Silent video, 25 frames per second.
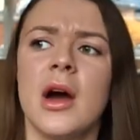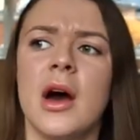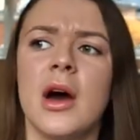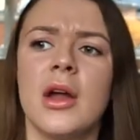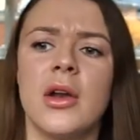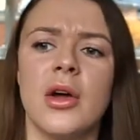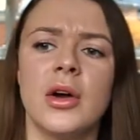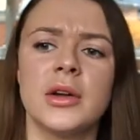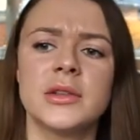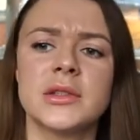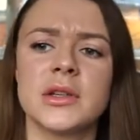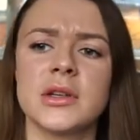
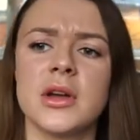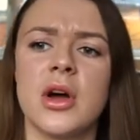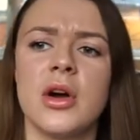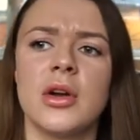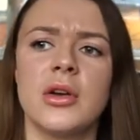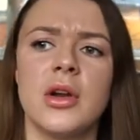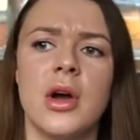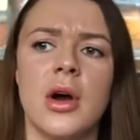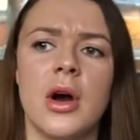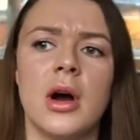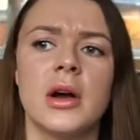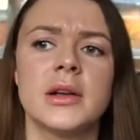and I just
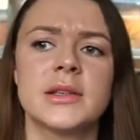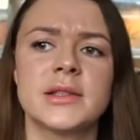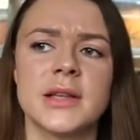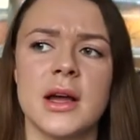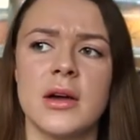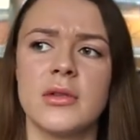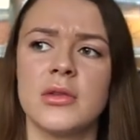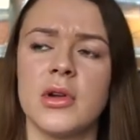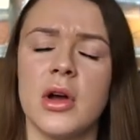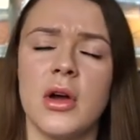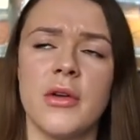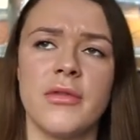I know I
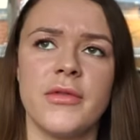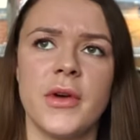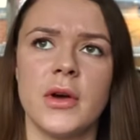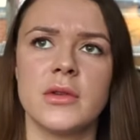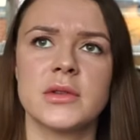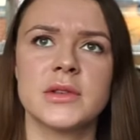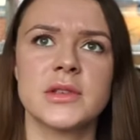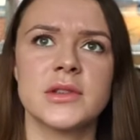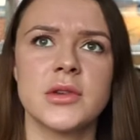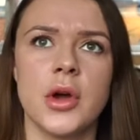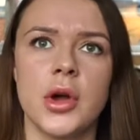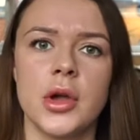sound I
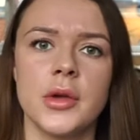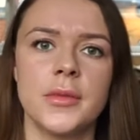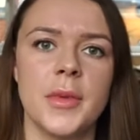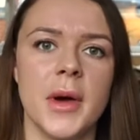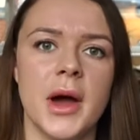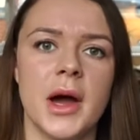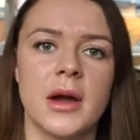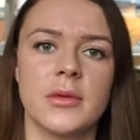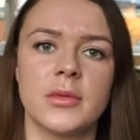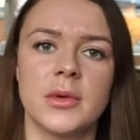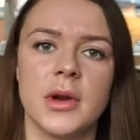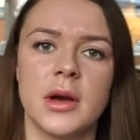felt so
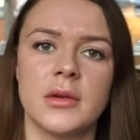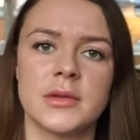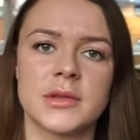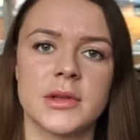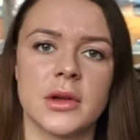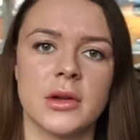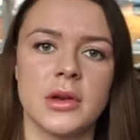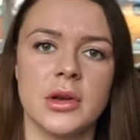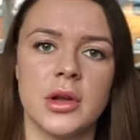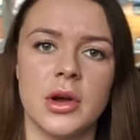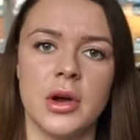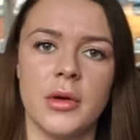bad when I was
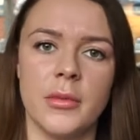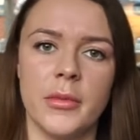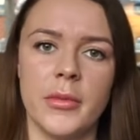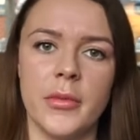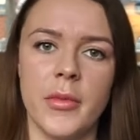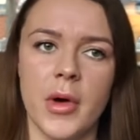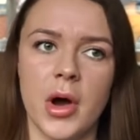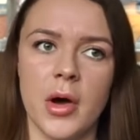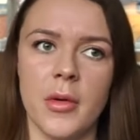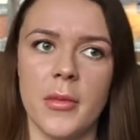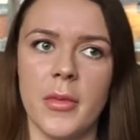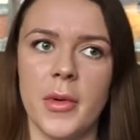like look
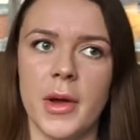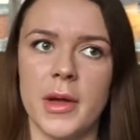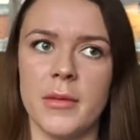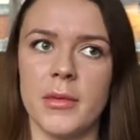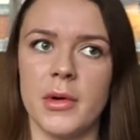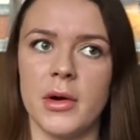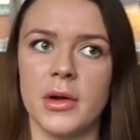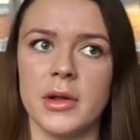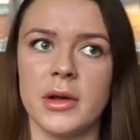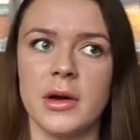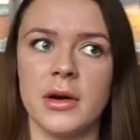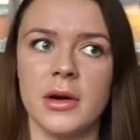oh,
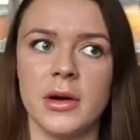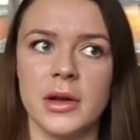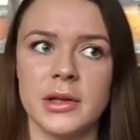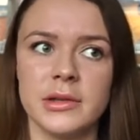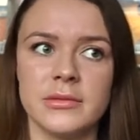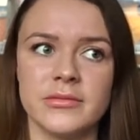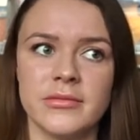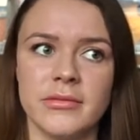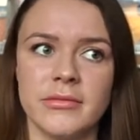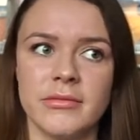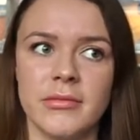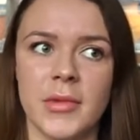babe I,
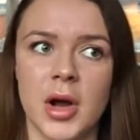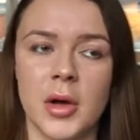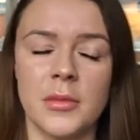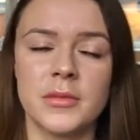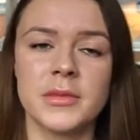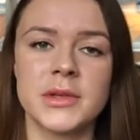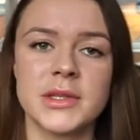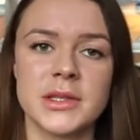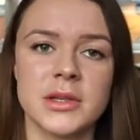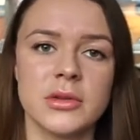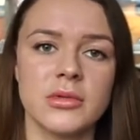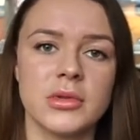I
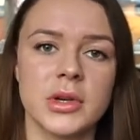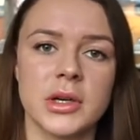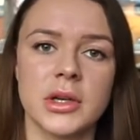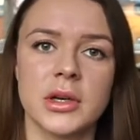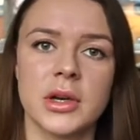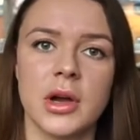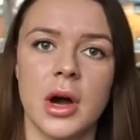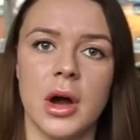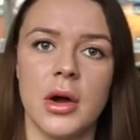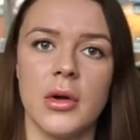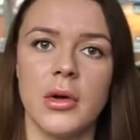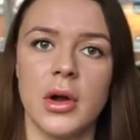I'm still gonna
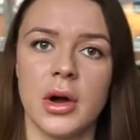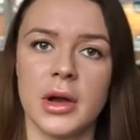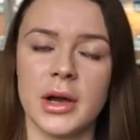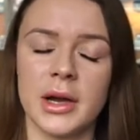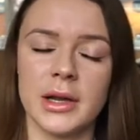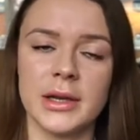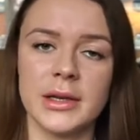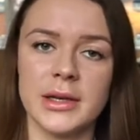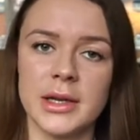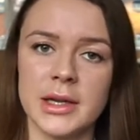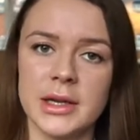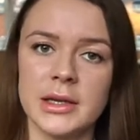go like
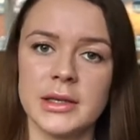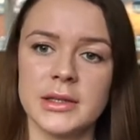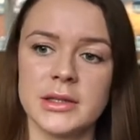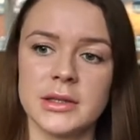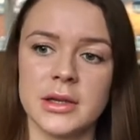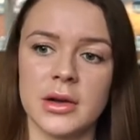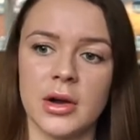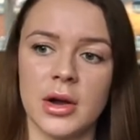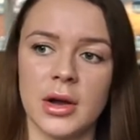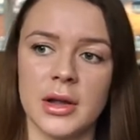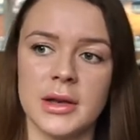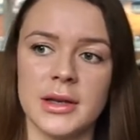I need
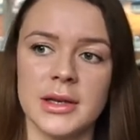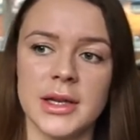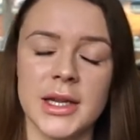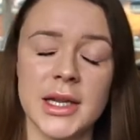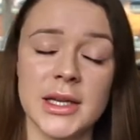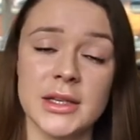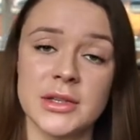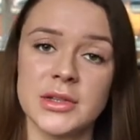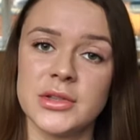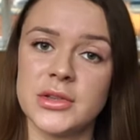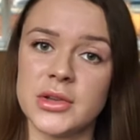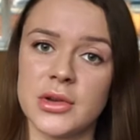I
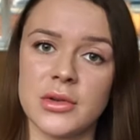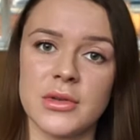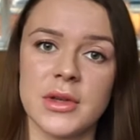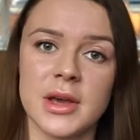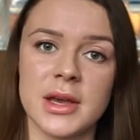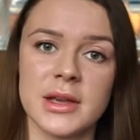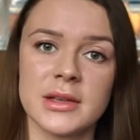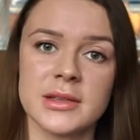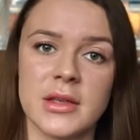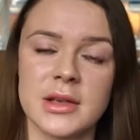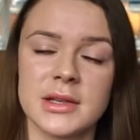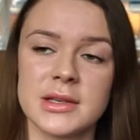need to do
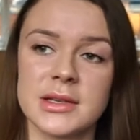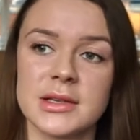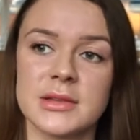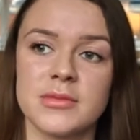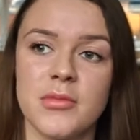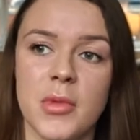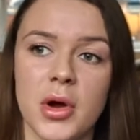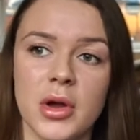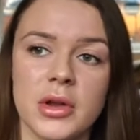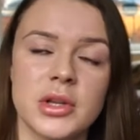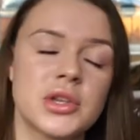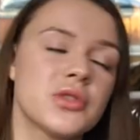this this
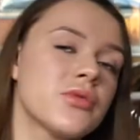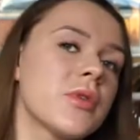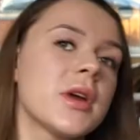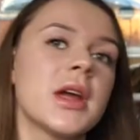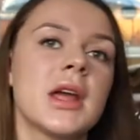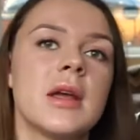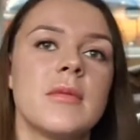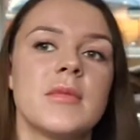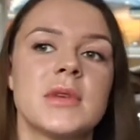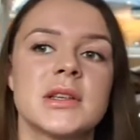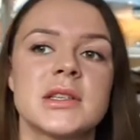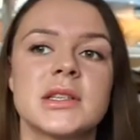is my
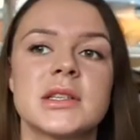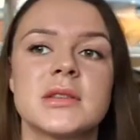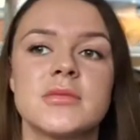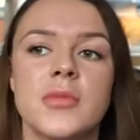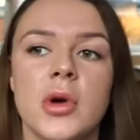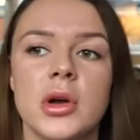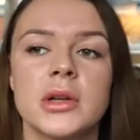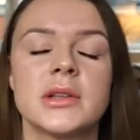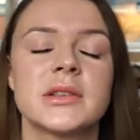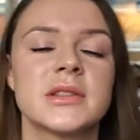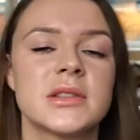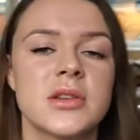dream this is
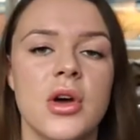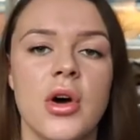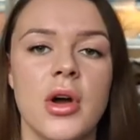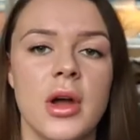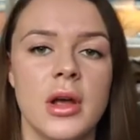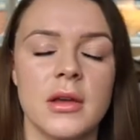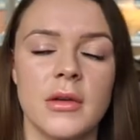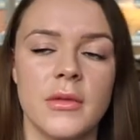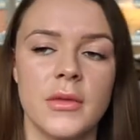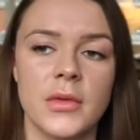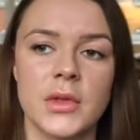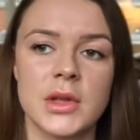my
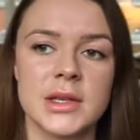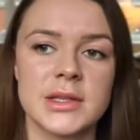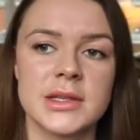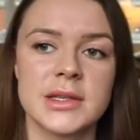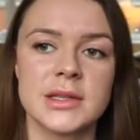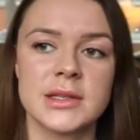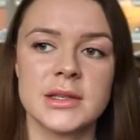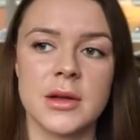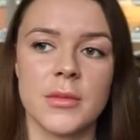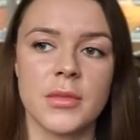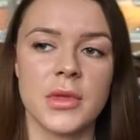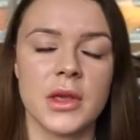desire this
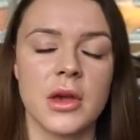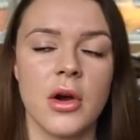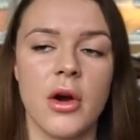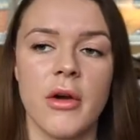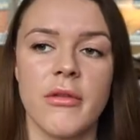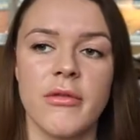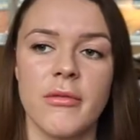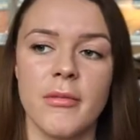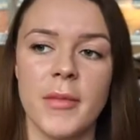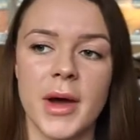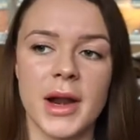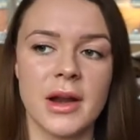is something
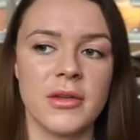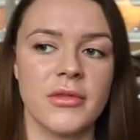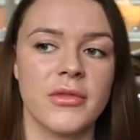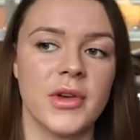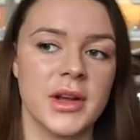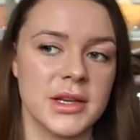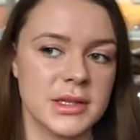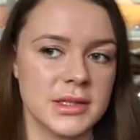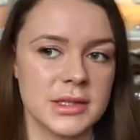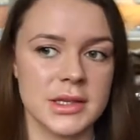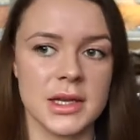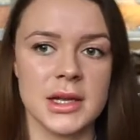I've
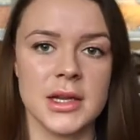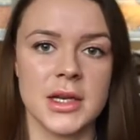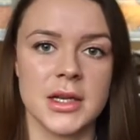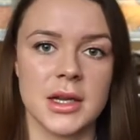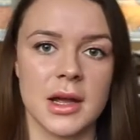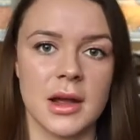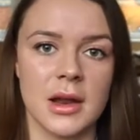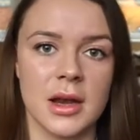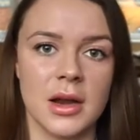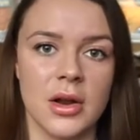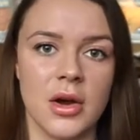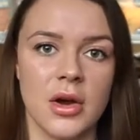manifested
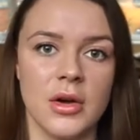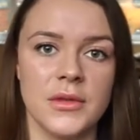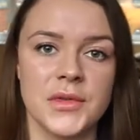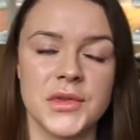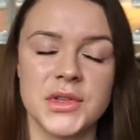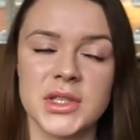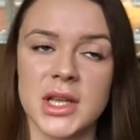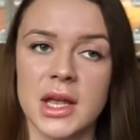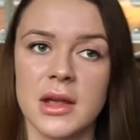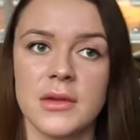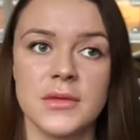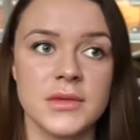and I've
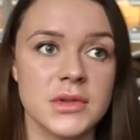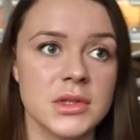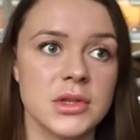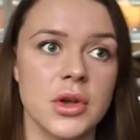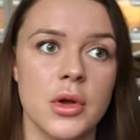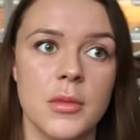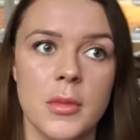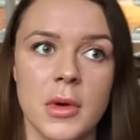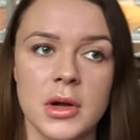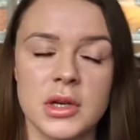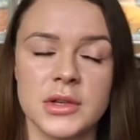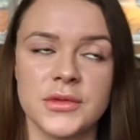saved
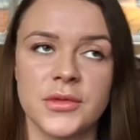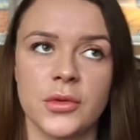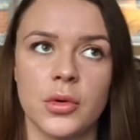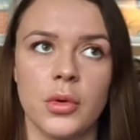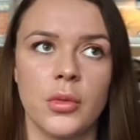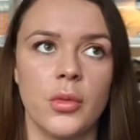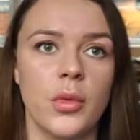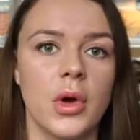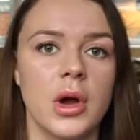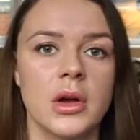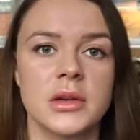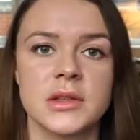so much
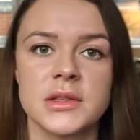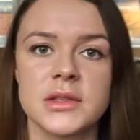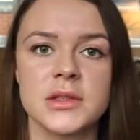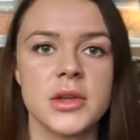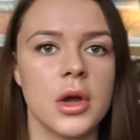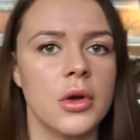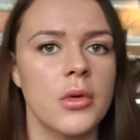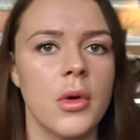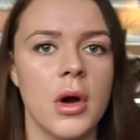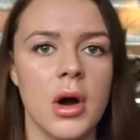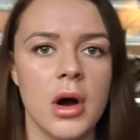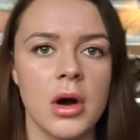for and worked
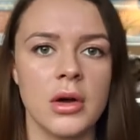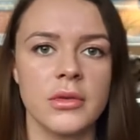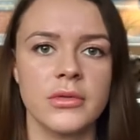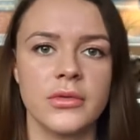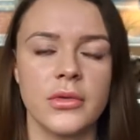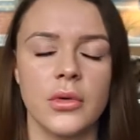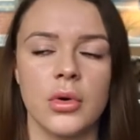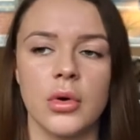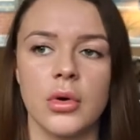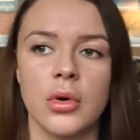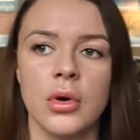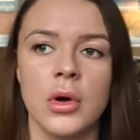so hard
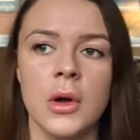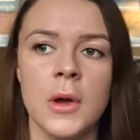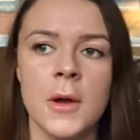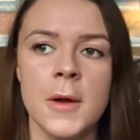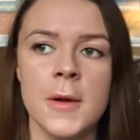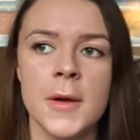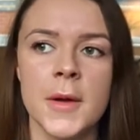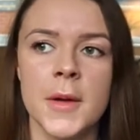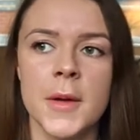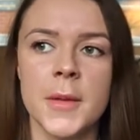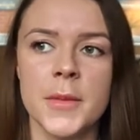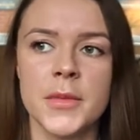for
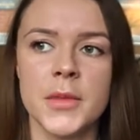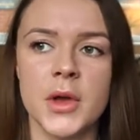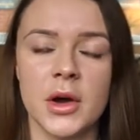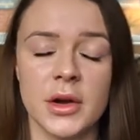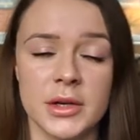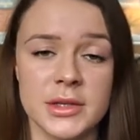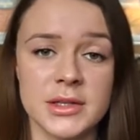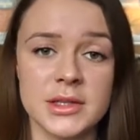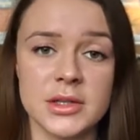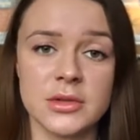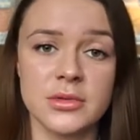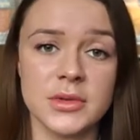
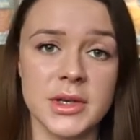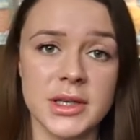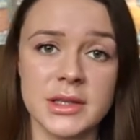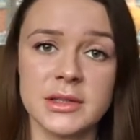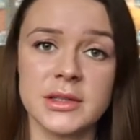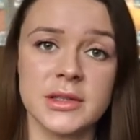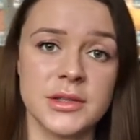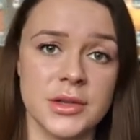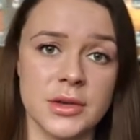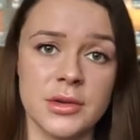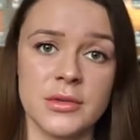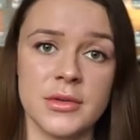I still
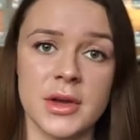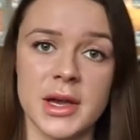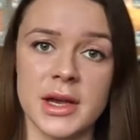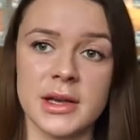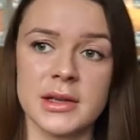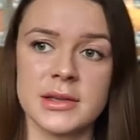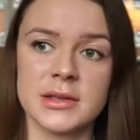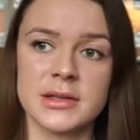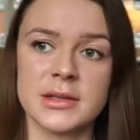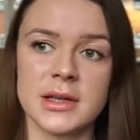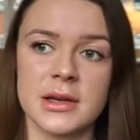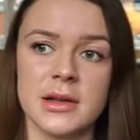need to do
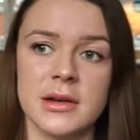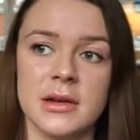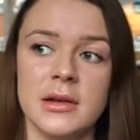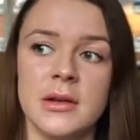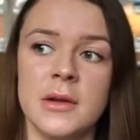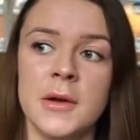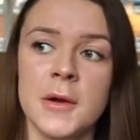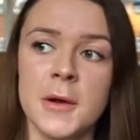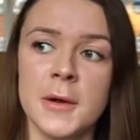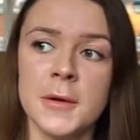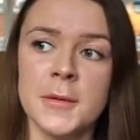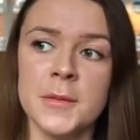this
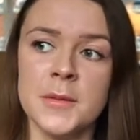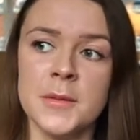and